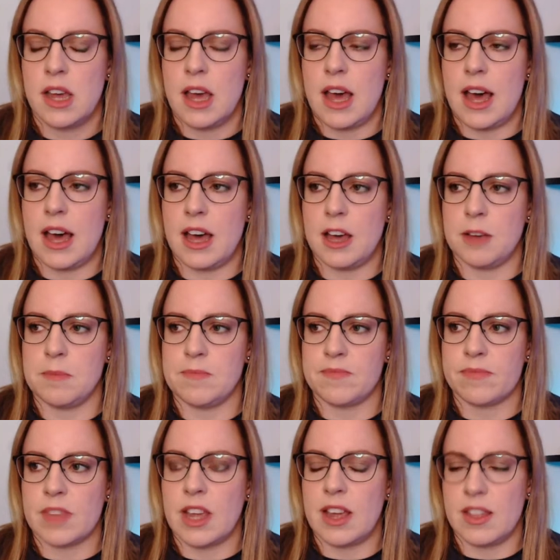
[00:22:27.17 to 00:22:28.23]
And
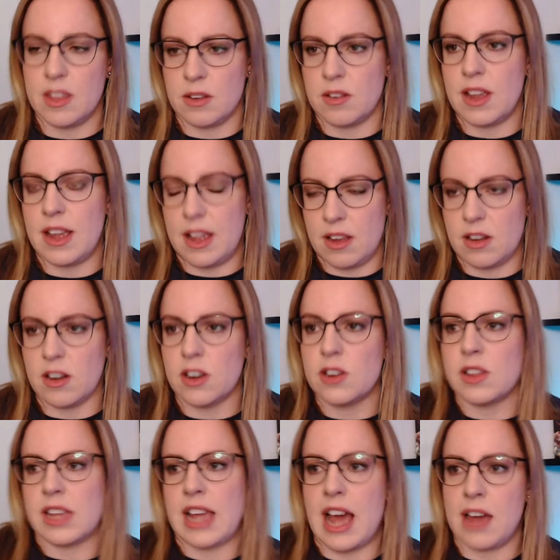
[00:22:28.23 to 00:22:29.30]
then
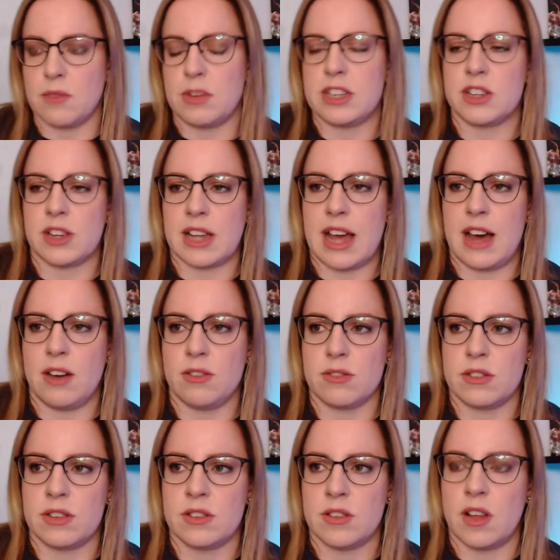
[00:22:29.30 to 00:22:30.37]
early on, we took
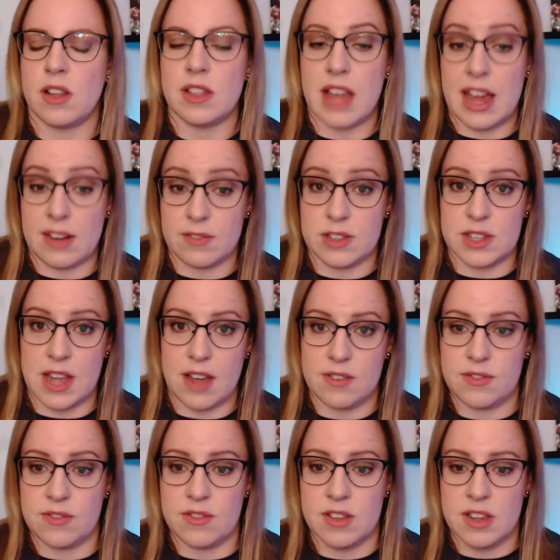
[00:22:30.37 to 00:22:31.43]
out a lot of
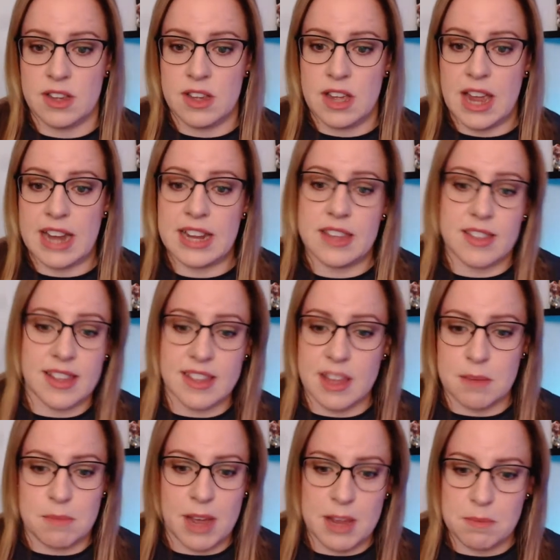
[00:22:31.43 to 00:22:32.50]
stuff. Anything
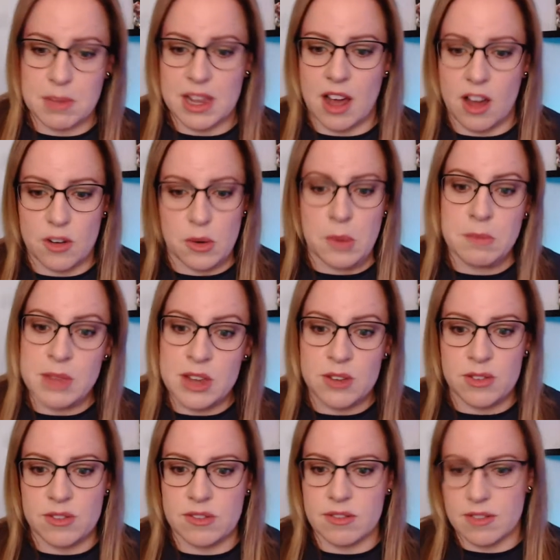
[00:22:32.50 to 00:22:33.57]
that might be
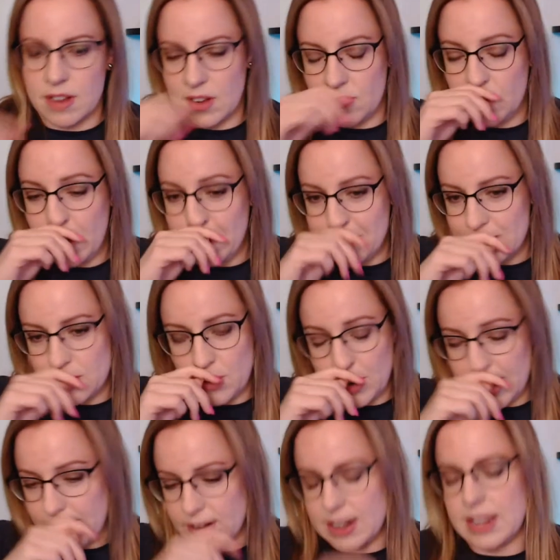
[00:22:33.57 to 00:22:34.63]
autoimmune,
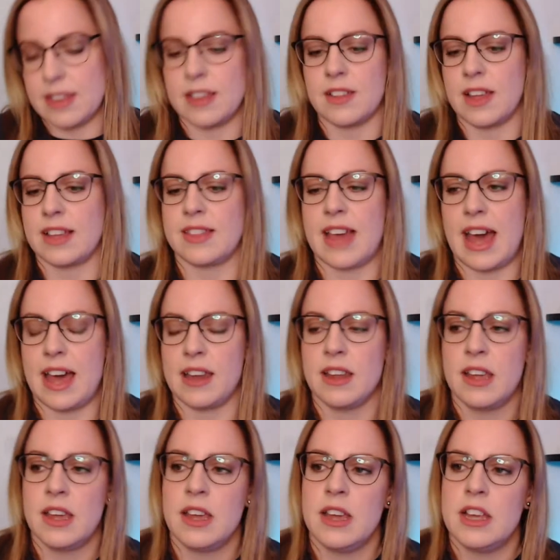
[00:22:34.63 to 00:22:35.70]
inflammatory, or anything like that.
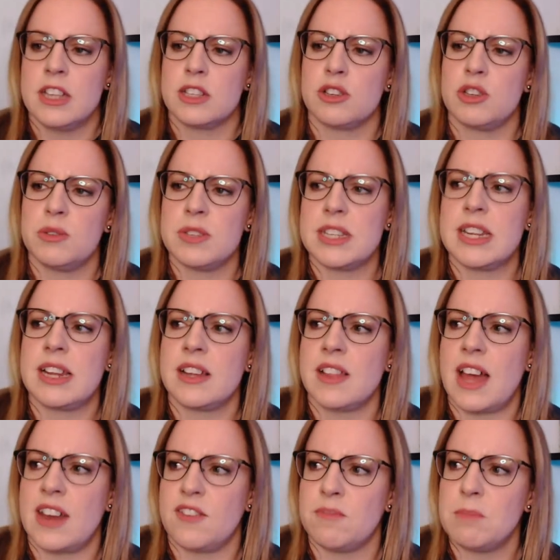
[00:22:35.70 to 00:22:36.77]
So she was eating a
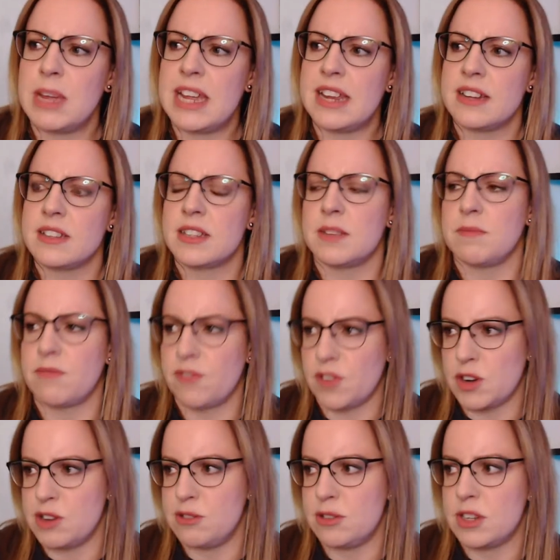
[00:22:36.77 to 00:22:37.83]
lot of meat, some
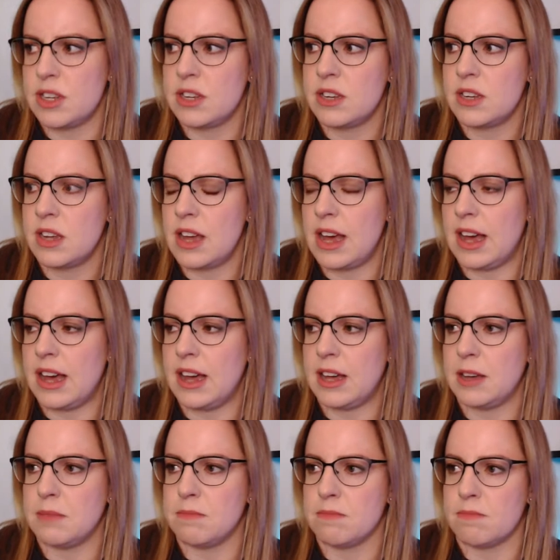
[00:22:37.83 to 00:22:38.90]
fruit,
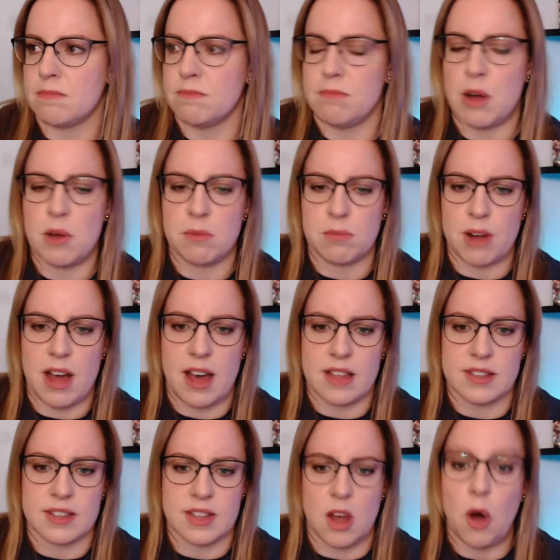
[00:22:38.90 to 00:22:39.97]
bone
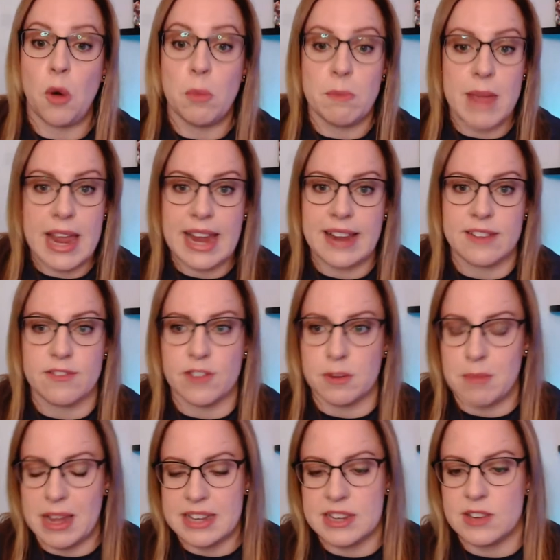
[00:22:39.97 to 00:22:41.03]
broths, homemade
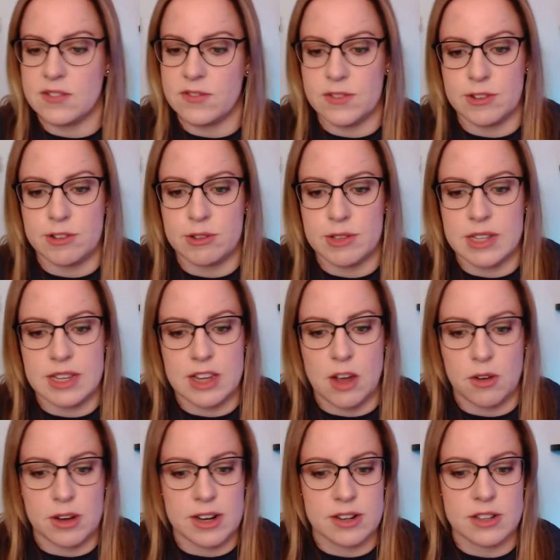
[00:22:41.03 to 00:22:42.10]
fermented foods and
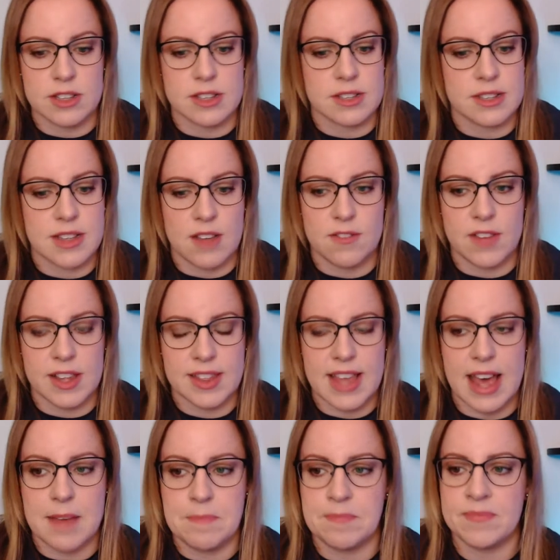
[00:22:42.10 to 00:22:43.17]
yogurts and stuff like that.